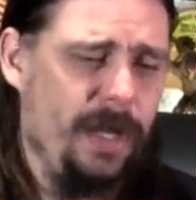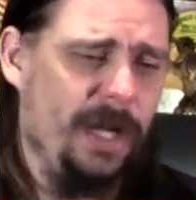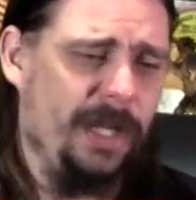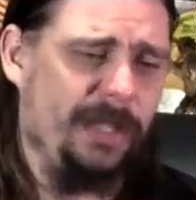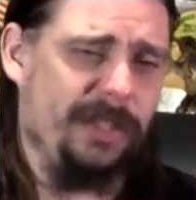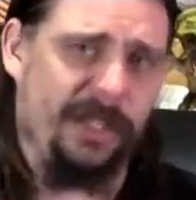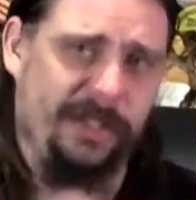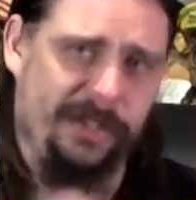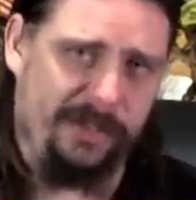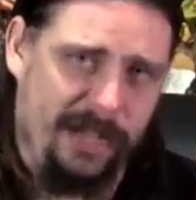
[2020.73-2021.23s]

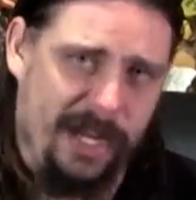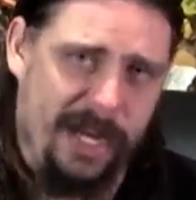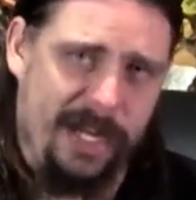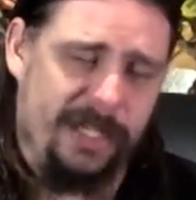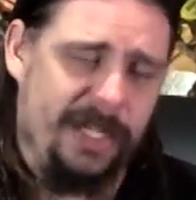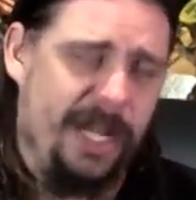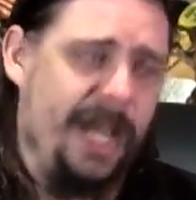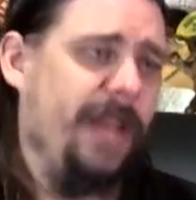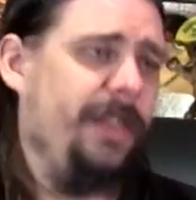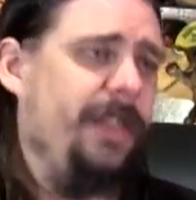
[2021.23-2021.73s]
It's like
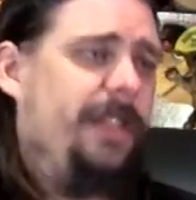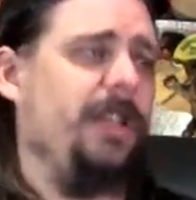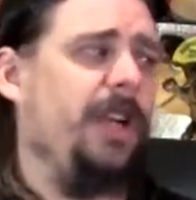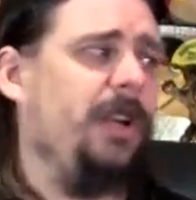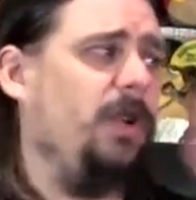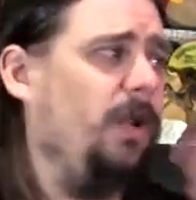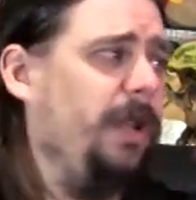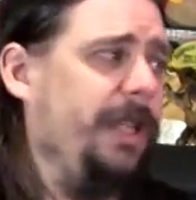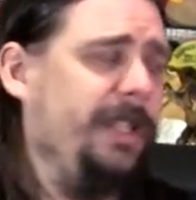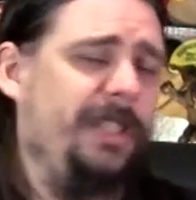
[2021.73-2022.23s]
sitting down, there's
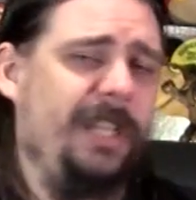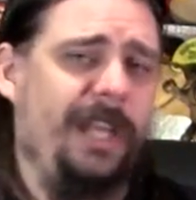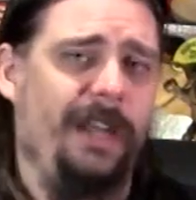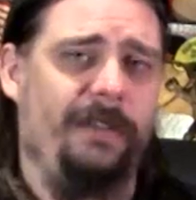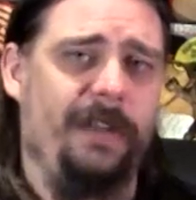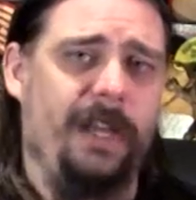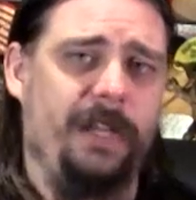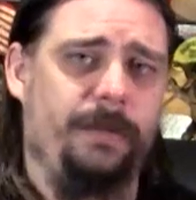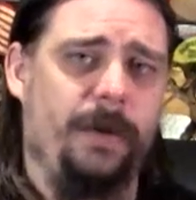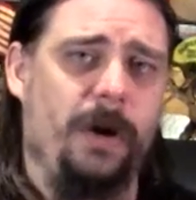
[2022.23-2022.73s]
like all these
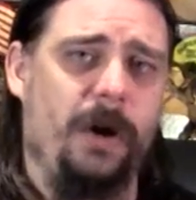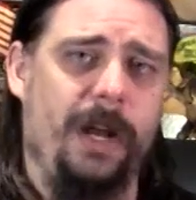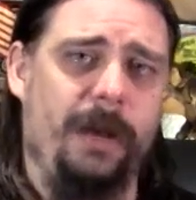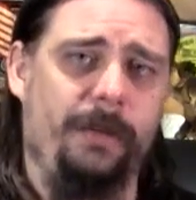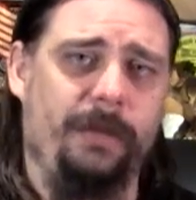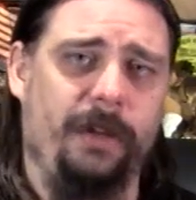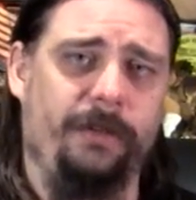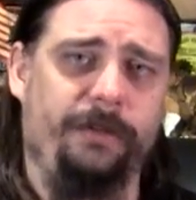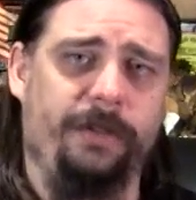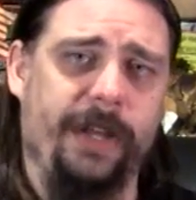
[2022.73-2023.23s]
TVs behind
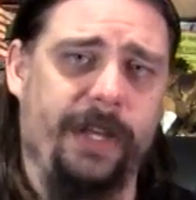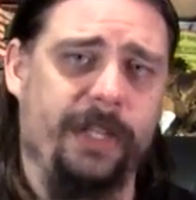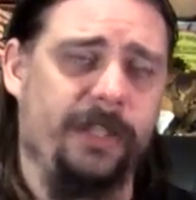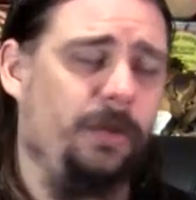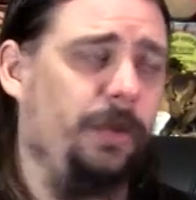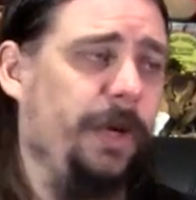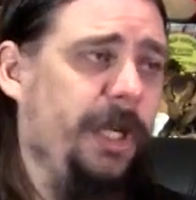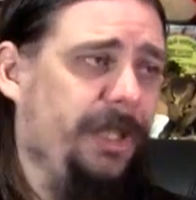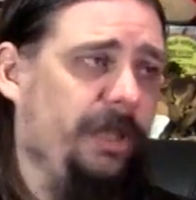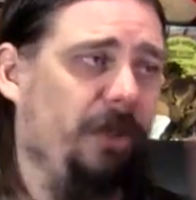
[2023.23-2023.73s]
him, and you flick a
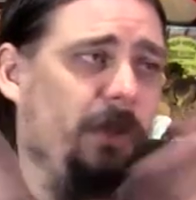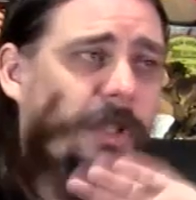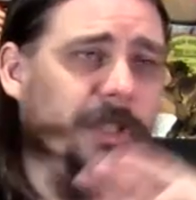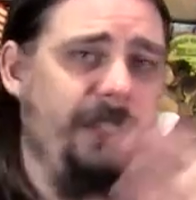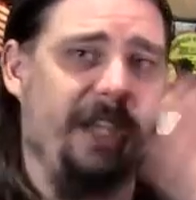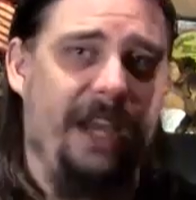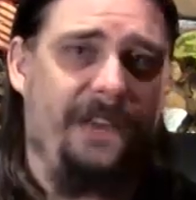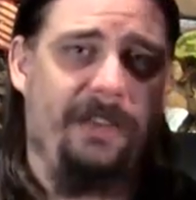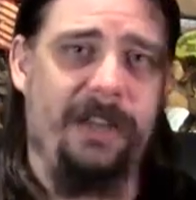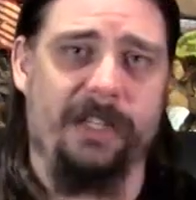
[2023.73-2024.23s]
switch and all
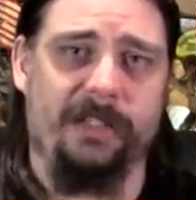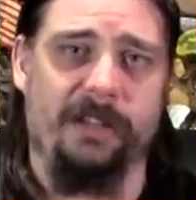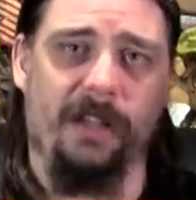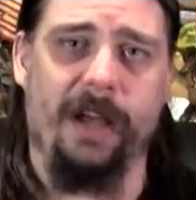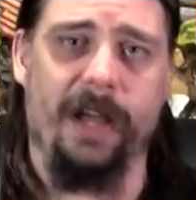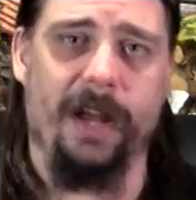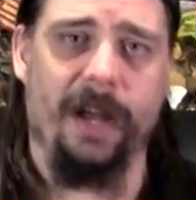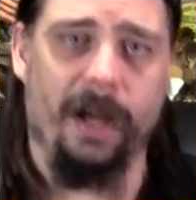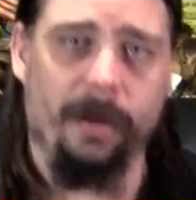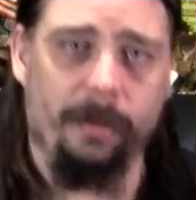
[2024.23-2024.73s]
the TVs
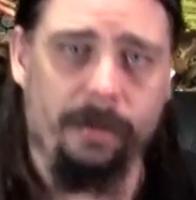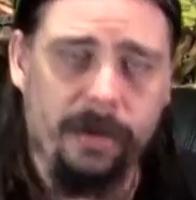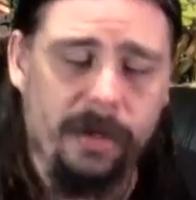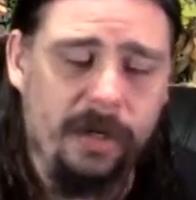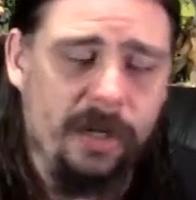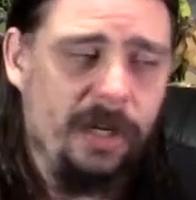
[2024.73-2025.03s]
light up.